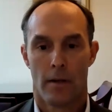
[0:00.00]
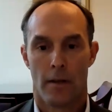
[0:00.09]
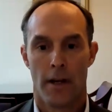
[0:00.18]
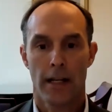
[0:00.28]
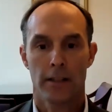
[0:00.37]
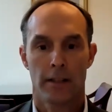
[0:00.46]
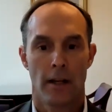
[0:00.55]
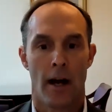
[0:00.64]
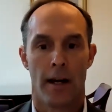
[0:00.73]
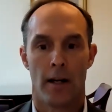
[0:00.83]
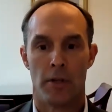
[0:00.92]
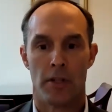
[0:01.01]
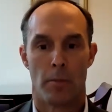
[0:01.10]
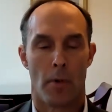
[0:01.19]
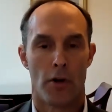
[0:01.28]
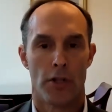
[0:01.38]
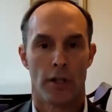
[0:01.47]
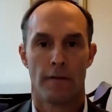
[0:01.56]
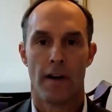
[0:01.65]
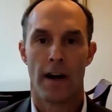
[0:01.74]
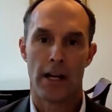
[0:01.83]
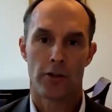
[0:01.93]
The next item is emerging
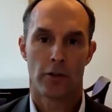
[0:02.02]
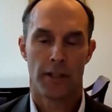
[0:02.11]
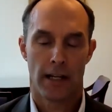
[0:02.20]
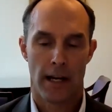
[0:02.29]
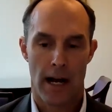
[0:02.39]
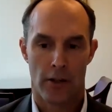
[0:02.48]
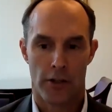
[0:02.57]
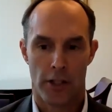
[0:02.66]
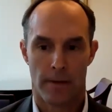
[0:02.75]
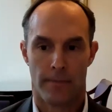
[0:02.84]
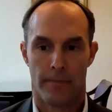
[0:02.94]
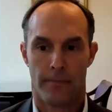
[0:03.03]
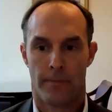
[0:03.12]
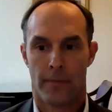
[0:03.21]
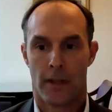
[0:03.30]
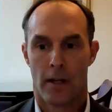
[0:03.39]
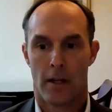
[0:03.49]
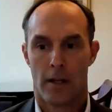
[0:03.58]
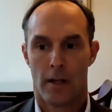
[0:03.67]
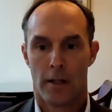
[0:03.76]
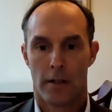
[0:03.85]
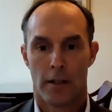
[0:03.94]
financial technology.
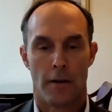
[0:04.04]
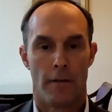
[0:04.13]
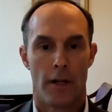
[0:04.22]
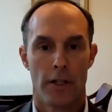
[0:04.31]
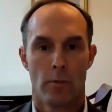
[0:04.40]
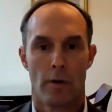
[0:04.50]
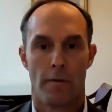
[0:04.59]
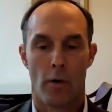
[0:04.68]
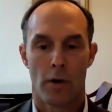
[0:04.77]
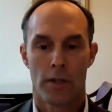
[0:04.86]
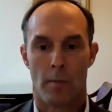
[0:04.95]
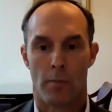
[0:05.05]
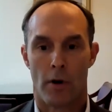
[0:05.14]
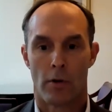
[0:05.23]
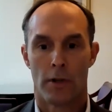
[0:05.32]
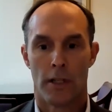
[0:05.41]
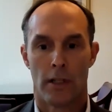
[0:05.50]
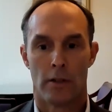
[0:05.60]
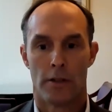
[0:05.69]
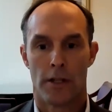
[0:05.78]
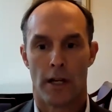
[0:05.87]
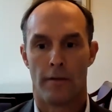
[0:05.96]
The division will focus on
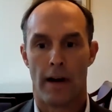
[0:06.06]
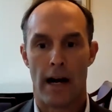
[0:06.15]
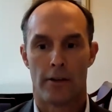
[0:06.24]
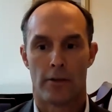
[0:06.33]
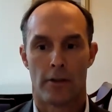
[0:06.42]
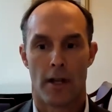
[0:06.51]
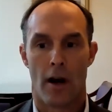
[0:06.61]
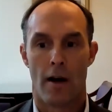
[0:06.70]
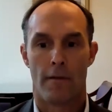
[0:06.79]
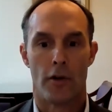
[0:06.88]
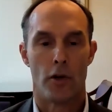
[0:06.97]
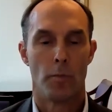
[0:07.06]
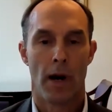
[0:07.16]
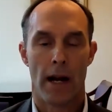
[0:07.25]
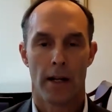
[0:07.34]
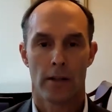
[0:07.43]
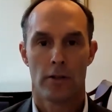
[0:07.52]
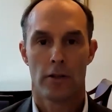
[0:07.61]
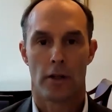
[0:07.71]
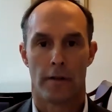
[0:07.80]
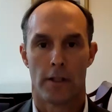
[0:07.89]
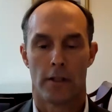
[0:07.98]
broker-dealers and advisors that offer new products and
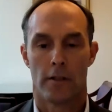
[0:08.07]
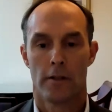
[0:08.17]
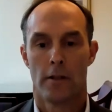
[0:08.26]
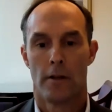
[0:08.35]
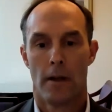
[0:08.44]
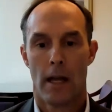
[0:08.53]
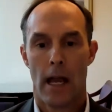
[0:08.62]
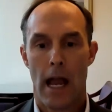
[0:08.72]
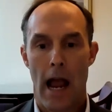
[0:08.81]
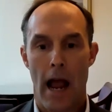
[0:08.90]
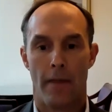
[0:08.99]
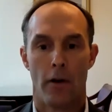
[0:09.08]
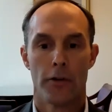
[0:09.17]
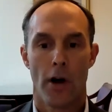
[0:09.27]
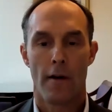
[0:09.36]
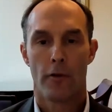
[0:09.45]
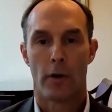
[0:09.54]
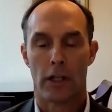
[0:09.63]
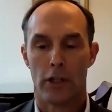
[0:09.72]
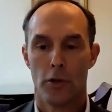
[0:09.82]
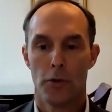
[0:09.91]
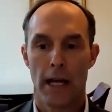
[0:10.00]
services, and those offering
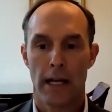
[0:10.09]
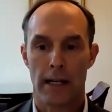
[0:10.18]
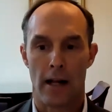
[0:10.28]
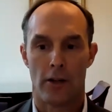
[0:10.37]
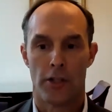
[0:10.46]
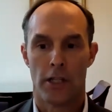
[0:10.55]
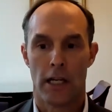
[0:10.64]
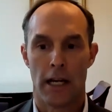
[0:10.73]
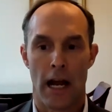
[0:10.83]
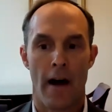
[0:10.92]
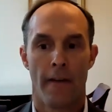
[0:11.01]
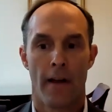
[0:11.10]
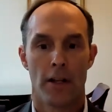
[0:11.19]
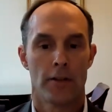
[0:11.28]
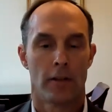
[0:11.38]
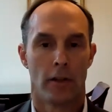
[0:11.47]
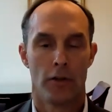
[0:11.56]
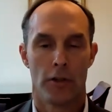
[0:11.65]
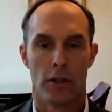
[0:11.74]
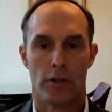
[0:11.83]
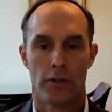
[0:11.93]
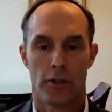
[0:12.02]
new technology and online
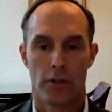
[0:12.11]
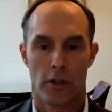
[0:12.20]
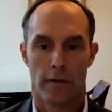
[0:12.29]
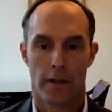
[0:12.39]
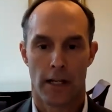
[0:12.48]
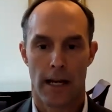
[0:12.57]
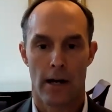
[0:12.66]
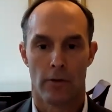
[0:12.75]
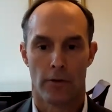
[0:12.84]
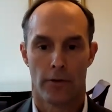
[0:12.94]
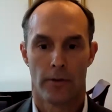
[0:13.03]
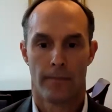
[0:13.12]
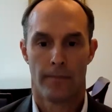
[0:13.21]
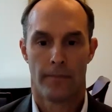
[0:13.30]
solutions to service accounts.